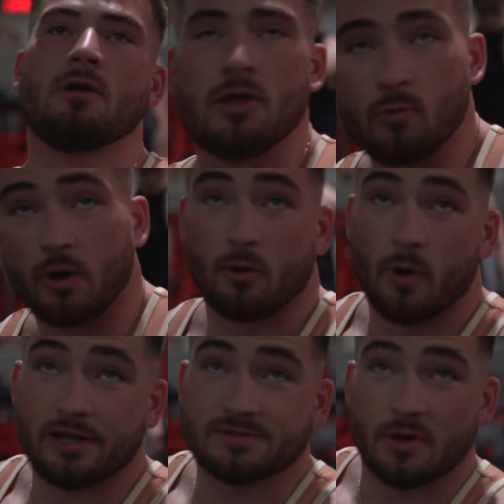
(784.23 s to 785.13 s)
You wanna know
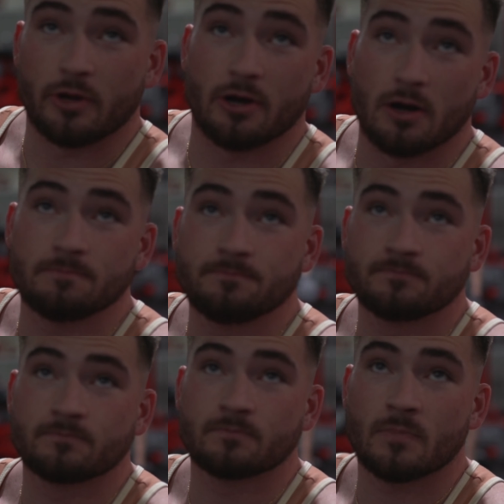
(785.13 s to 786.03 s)
why it's my weak arm?
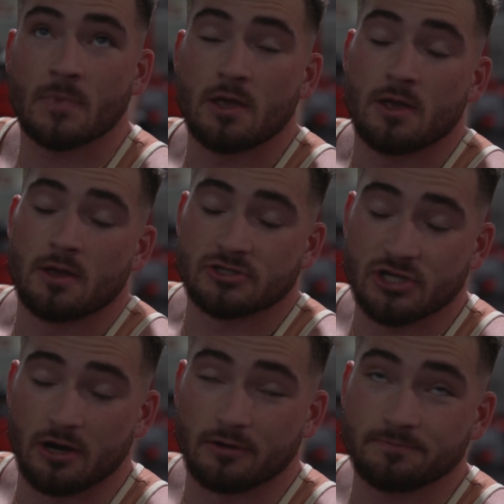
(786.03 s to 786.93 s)

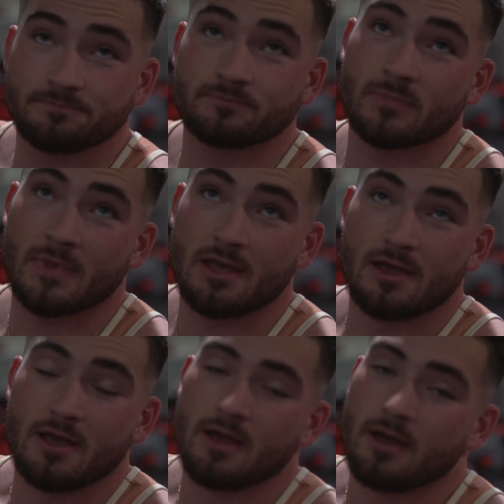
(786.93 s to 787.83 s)
So,
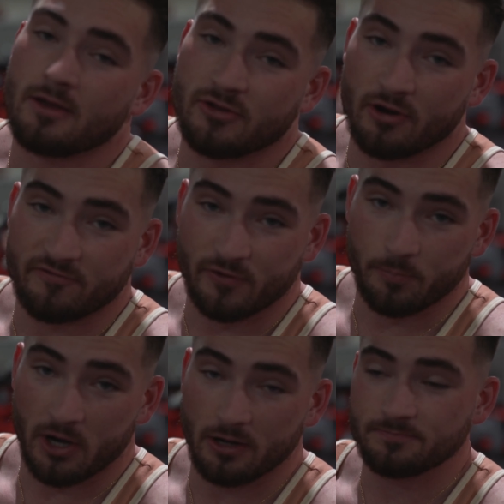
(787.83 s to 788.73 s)
during
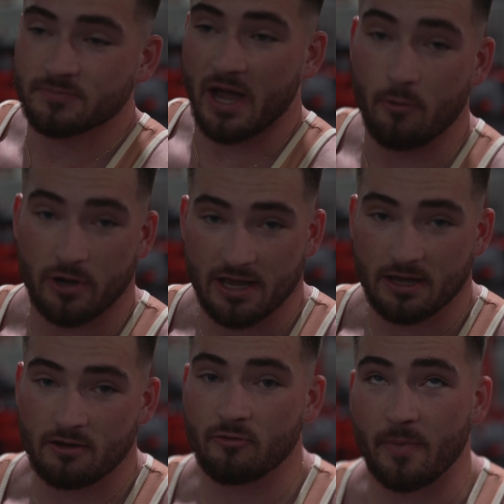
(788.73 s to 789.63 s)
football, I would
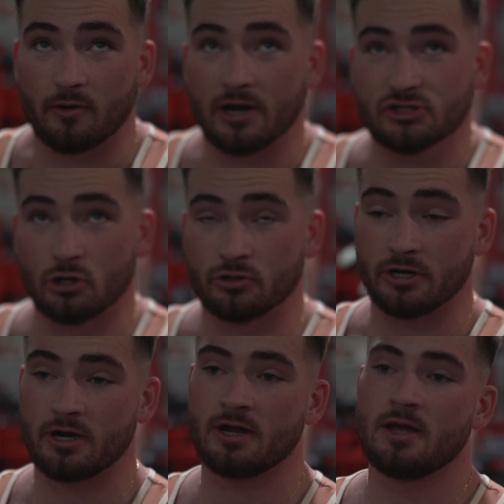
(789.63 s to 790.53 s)
hit with my right shoulder.
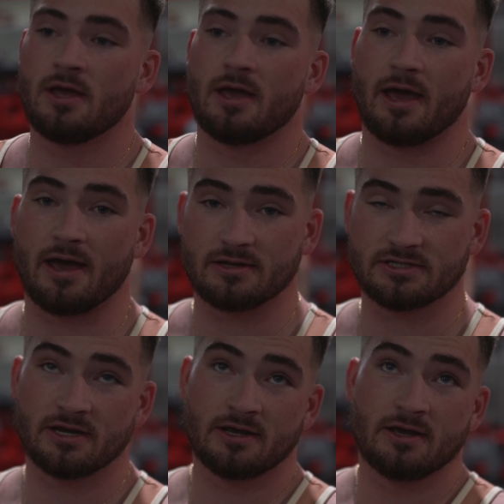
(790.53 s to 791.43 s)
And
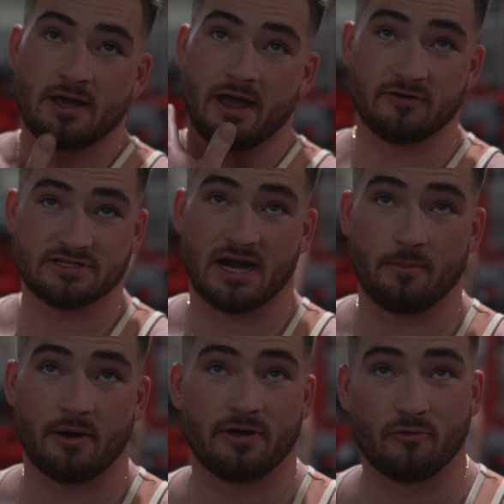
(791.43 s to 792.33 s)
every
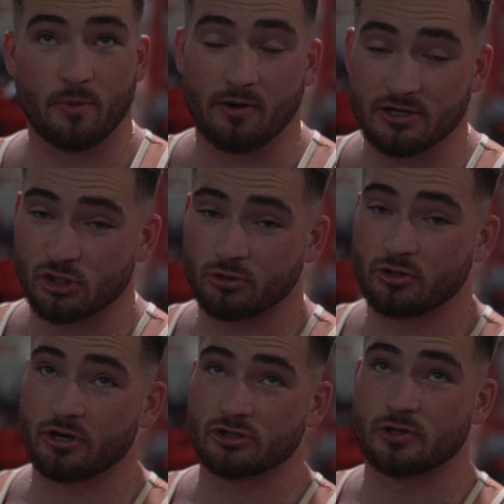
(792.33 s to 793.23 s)
time I would hit with my right shoulder
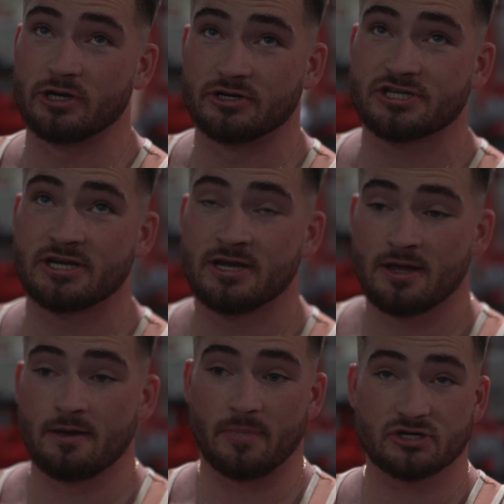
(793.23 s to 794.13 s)
during drills,
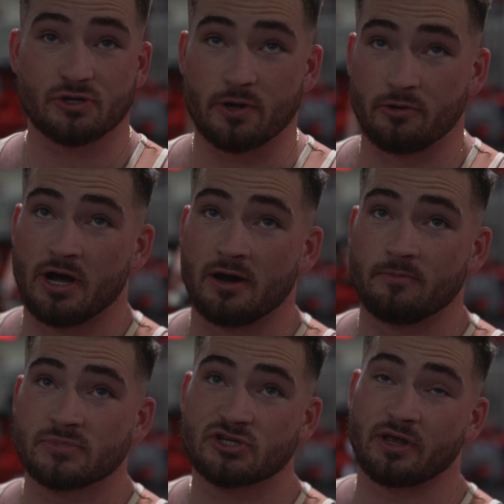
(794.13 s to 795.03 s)
my shit would go numb.
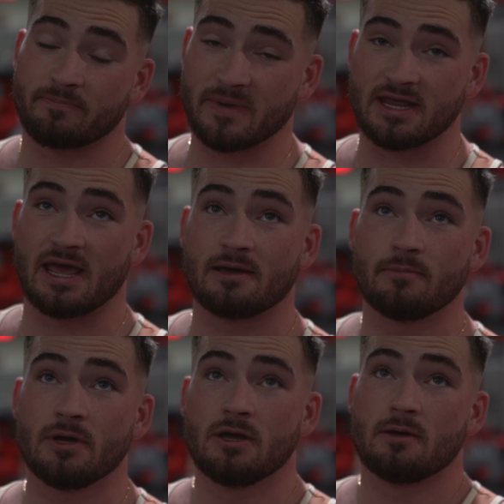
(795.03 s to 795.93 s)
So like mid-game,
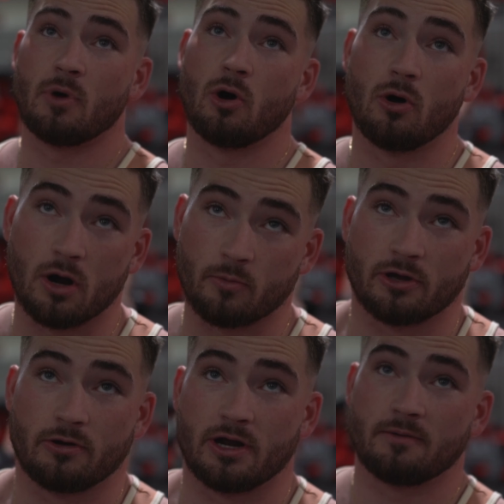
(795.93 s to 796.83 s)
my whole arm would go numb.